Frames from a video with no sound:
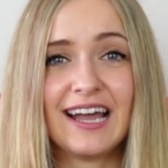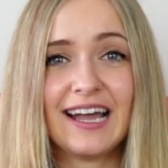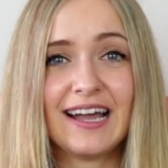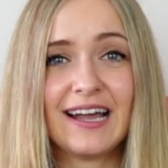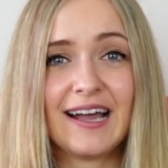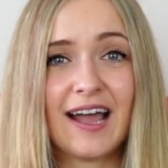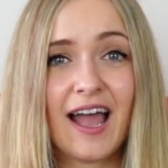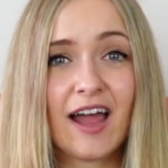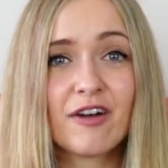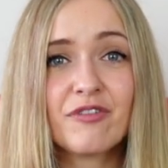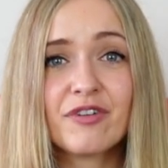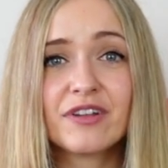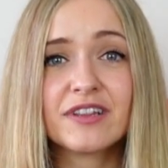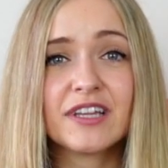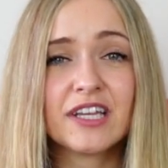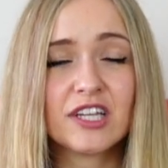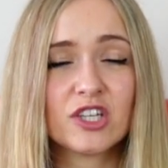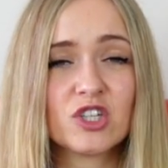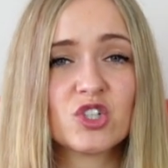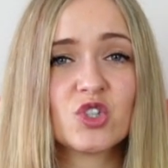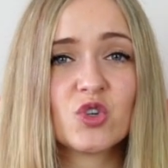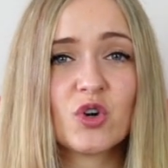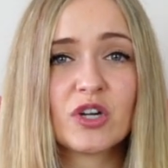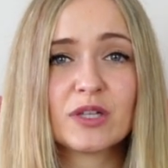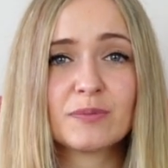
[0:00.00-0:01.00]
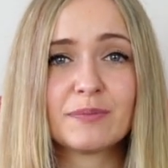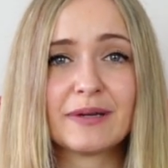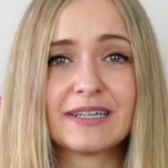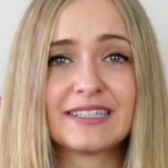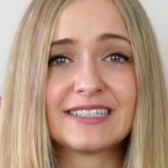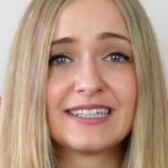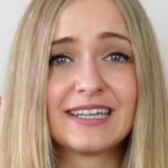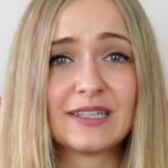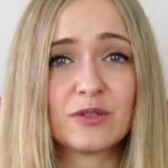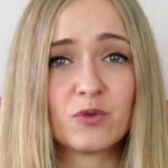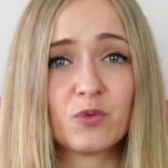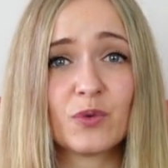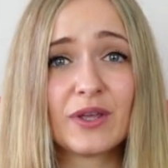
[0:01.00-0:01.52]
uh, i really enjoyed my
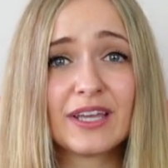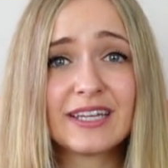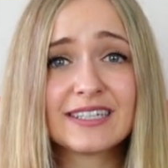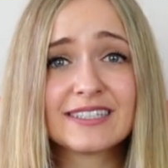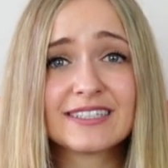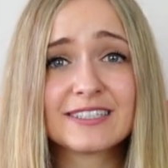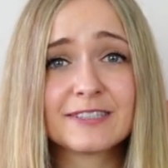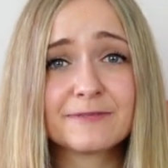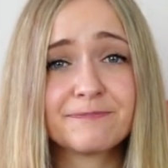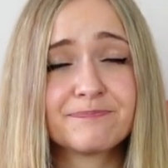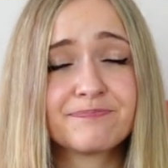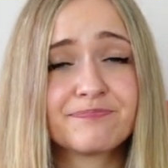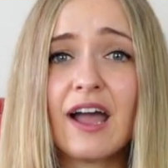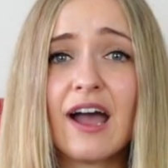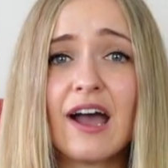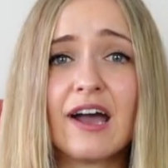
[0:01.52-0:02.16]
10 weeks